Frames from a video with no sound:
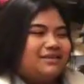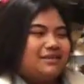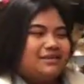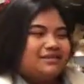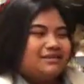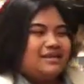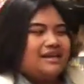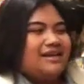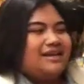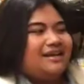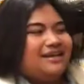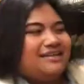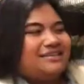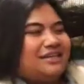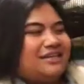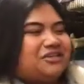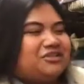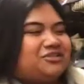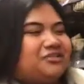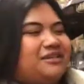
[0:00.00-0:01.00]
They're
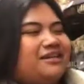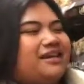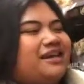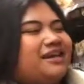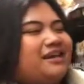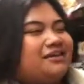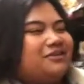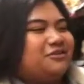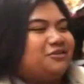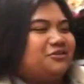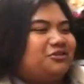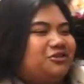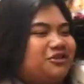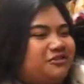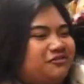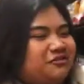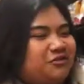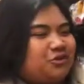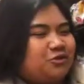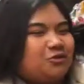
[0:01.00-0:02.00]
essentially an
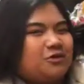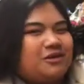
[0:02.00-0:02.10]
illusion of